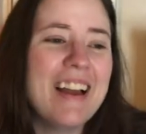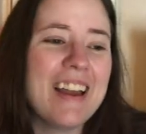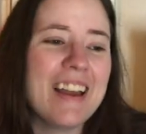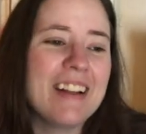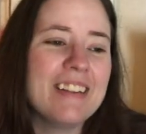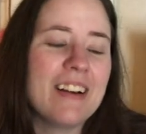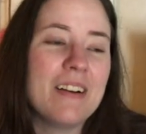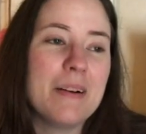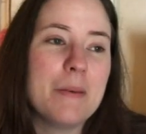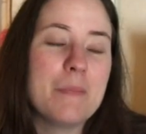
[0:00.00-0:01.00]
And
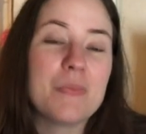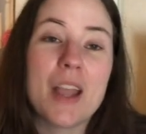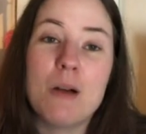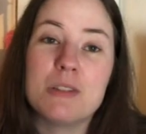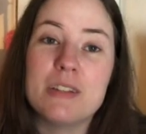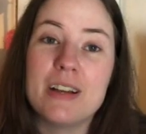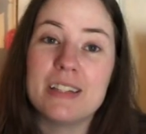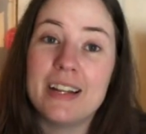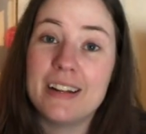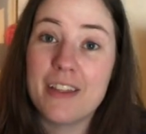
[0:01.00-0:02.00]
um, I will see you guys
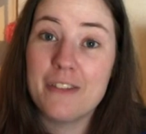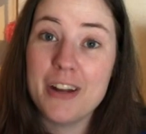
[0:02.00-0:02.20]
in another